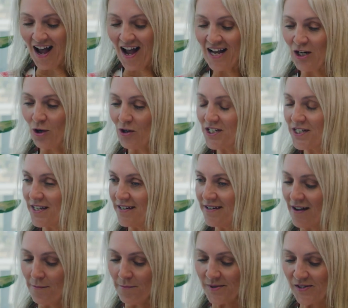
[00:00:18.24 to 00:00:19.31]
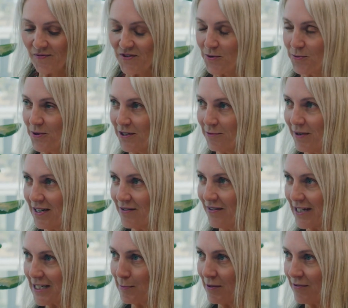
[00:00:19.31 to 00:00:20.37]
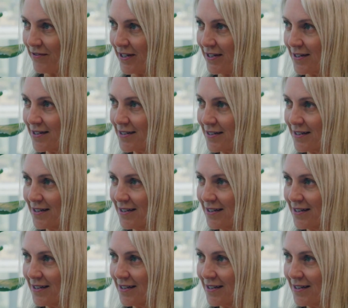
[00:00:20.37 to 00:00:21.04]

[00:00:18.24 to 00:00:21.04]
I looked at the numbers for the Worldwide Flexible Fund,